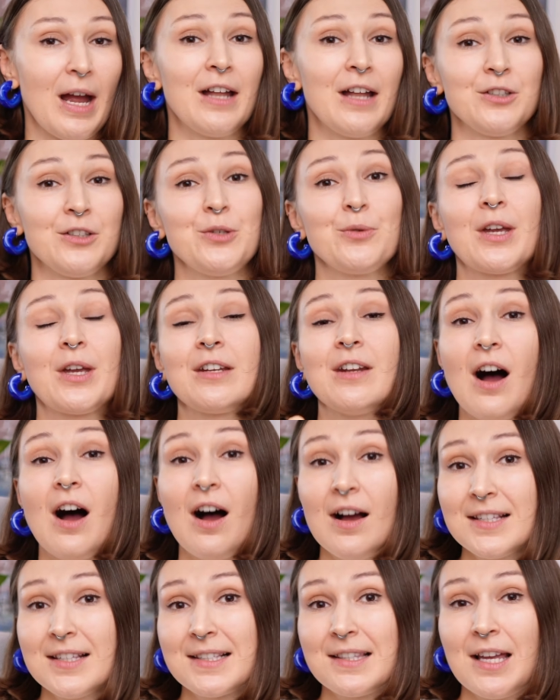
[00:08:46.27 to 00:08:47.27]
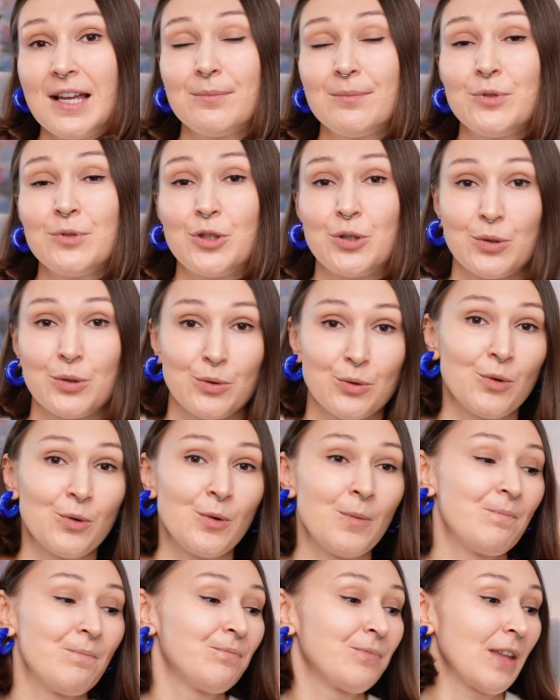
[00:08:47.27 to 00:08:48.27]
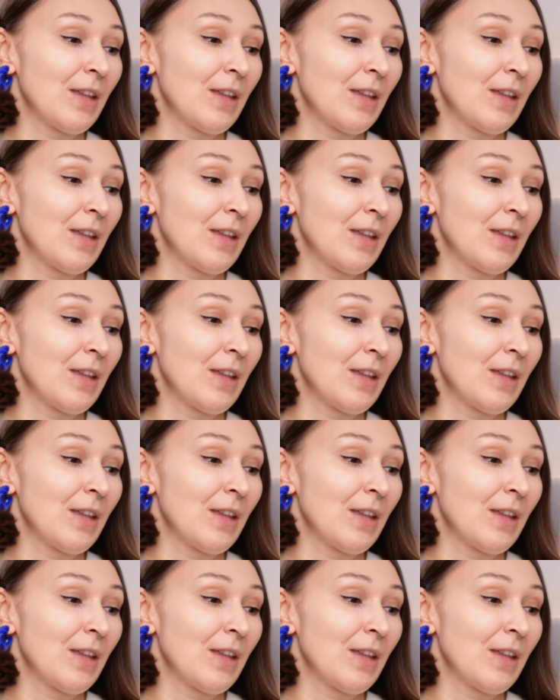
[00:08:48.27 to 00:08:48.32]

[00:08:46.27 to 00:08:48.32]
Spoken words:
And you can ask them to